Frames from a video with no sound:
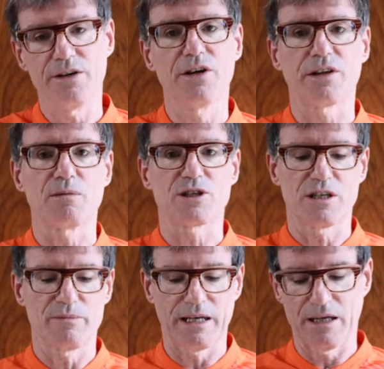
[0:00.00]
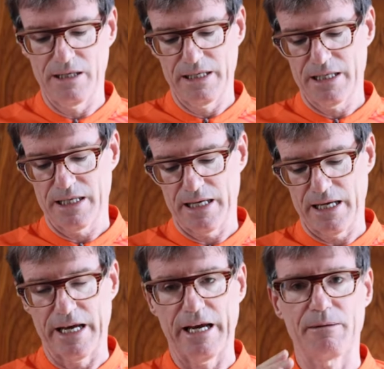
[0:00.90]
nothing much in the middle,
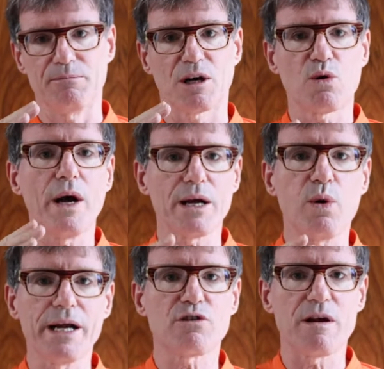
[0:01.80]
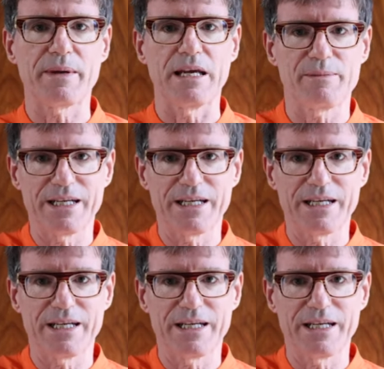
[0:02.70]
but quite grippy.